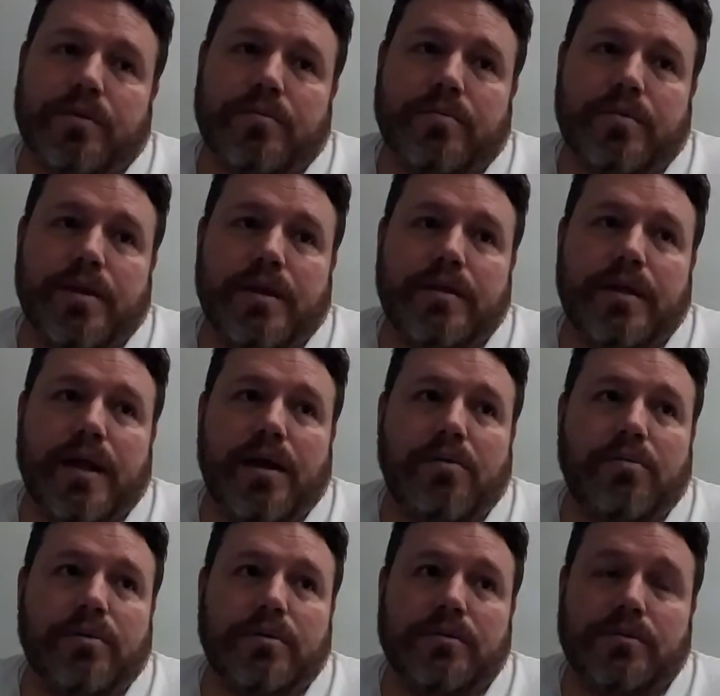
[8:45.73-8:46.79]
Read
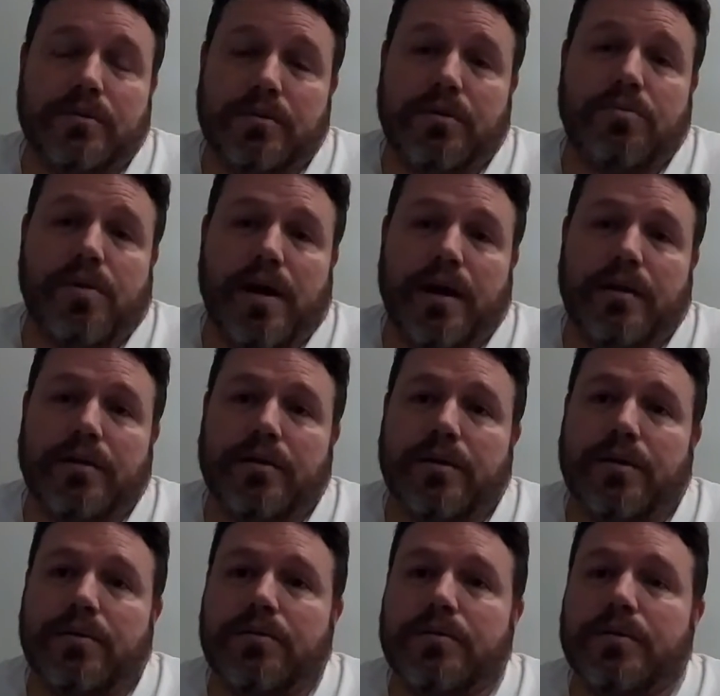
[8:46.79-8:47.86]
that one a while
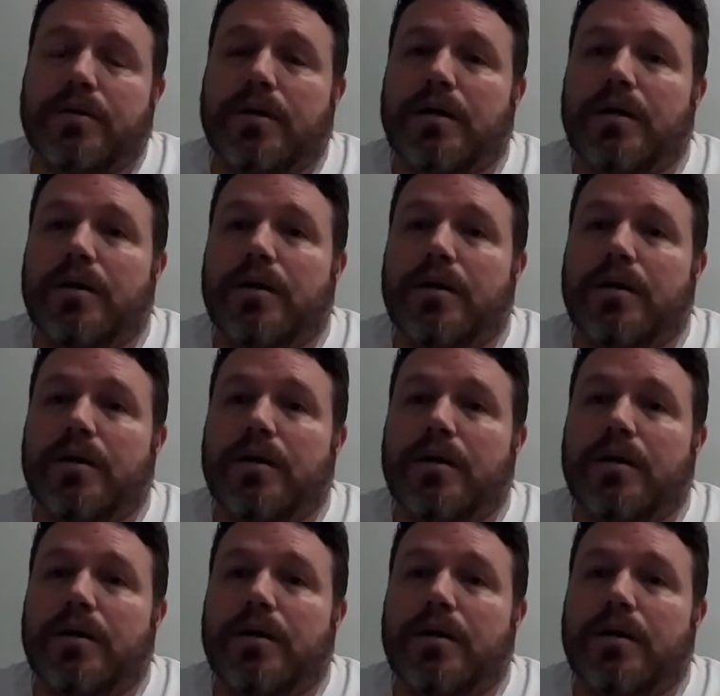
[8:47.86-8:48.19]
ago